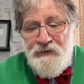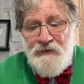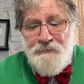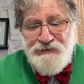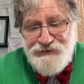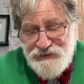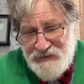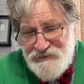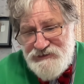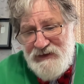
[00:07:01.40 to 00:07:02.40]
But the
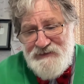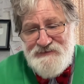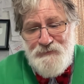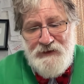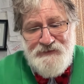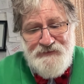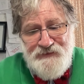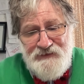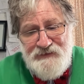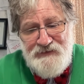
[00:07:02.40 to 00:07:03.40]
challenge lies in whether
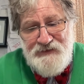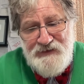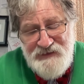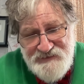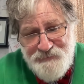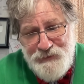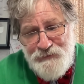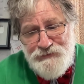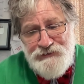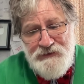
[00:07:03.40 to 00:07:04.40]
his
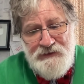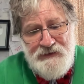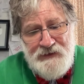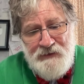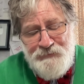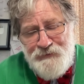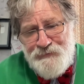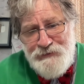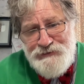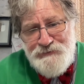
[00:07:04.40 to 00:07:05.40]
approach can both
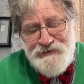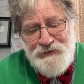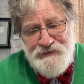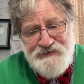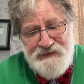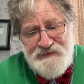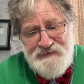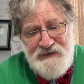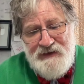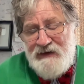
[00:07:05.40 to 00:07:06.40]
reduce crossings
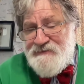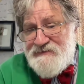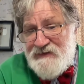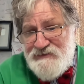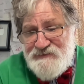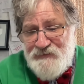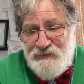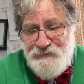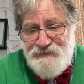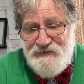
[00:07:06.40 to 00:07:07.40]
and satisfy
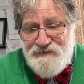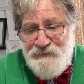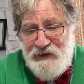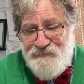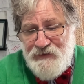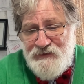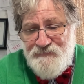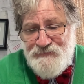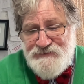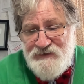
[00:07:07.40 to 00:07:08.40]
critics who
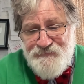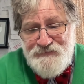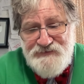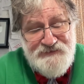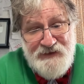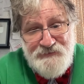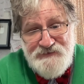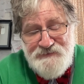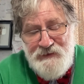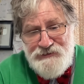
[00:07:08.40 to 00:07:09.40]
advocate for tougher
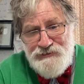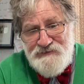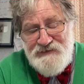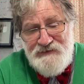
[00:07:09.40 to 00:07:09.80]
deterrence measures.